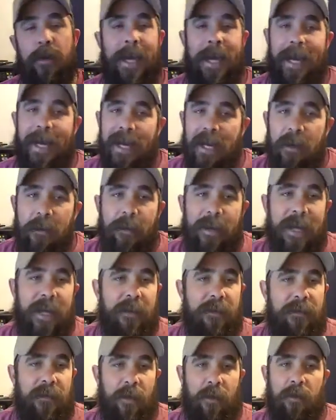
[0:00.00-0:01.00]
can
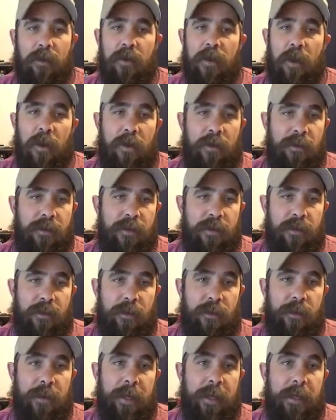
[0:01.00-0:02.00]
make phone calls
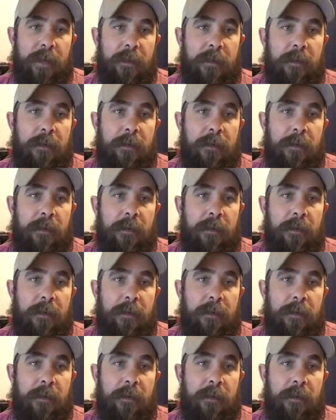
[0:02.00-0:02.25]
through it.